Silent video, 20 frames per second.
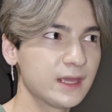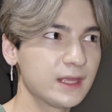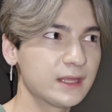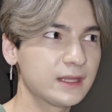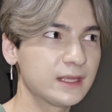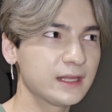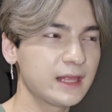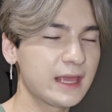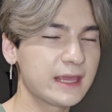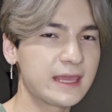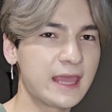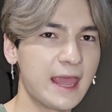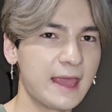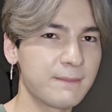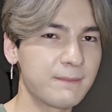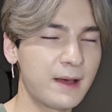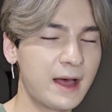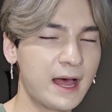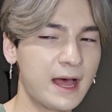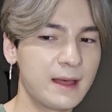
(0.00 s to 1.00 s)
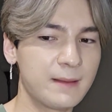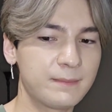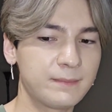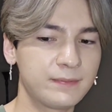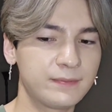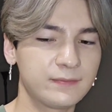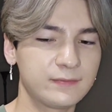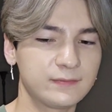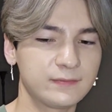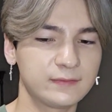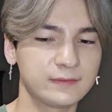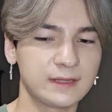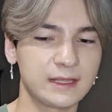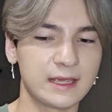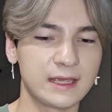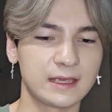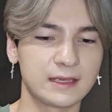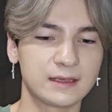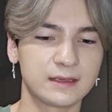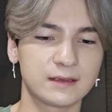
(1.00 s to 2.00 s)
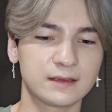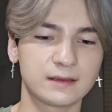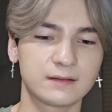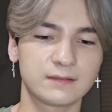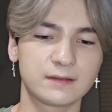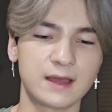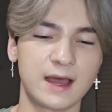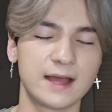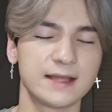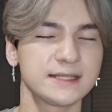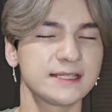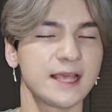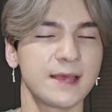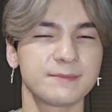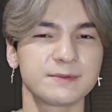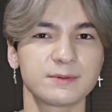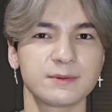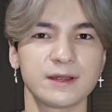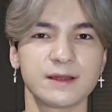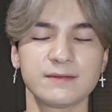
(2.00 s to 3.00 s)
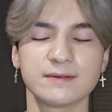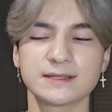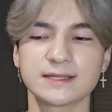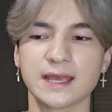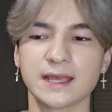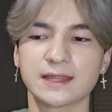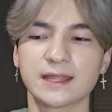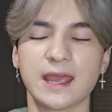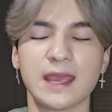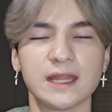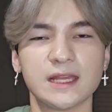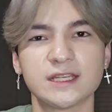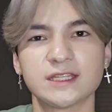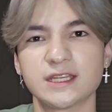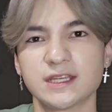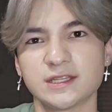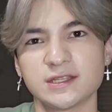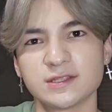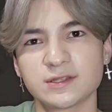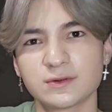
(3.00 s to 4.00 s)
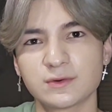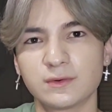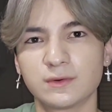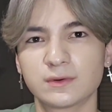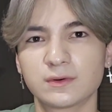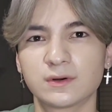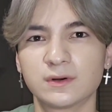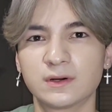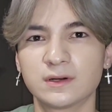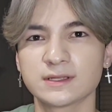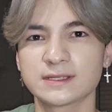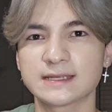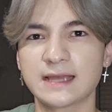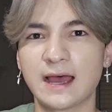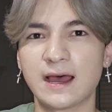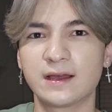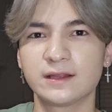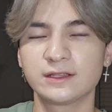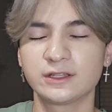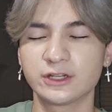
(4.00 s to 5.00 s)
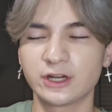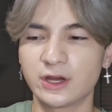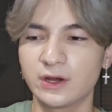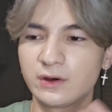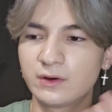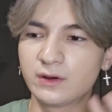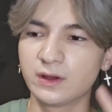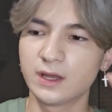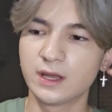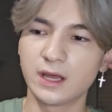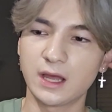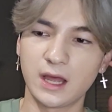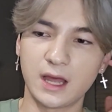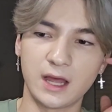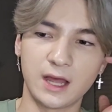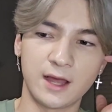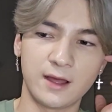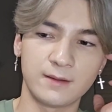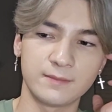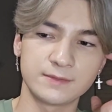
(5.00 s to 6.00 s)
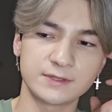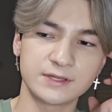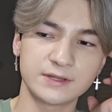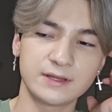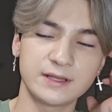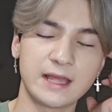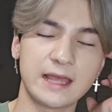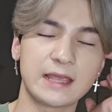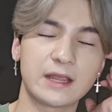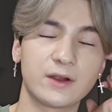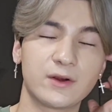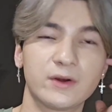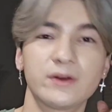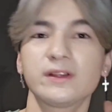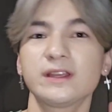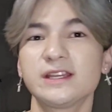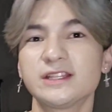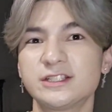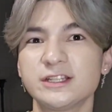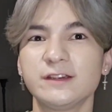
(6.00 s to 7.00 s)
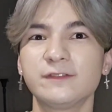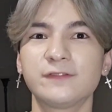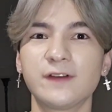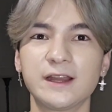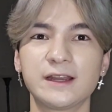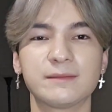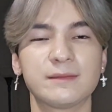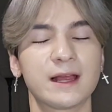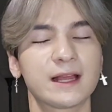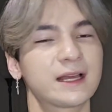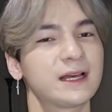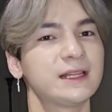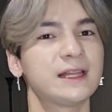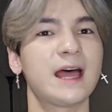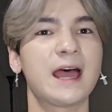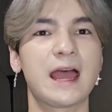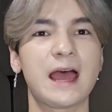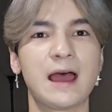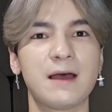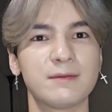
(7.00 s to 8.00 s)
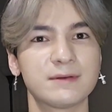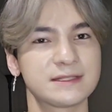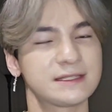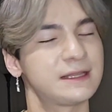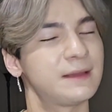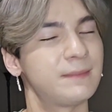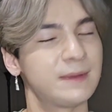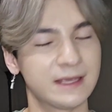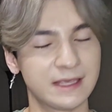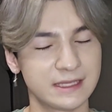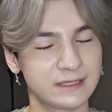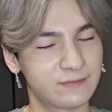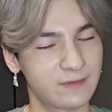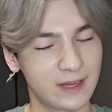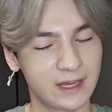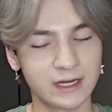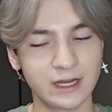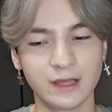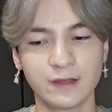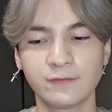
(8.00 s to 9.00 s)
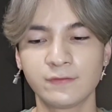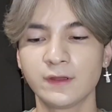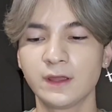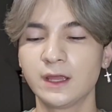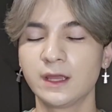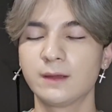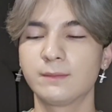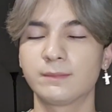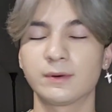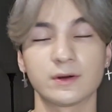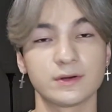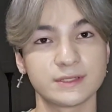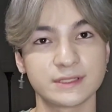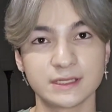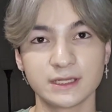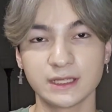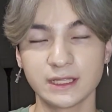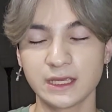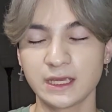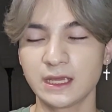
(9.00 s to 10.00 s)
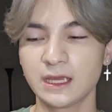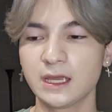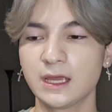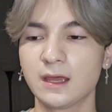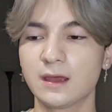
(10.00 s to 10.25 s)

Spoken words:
like K-pop like concepts where it was like the innocent schoolgirl sound, you know. So like early G-Friend, I'm not gonna lie, I wasn't the biggest fan of personally.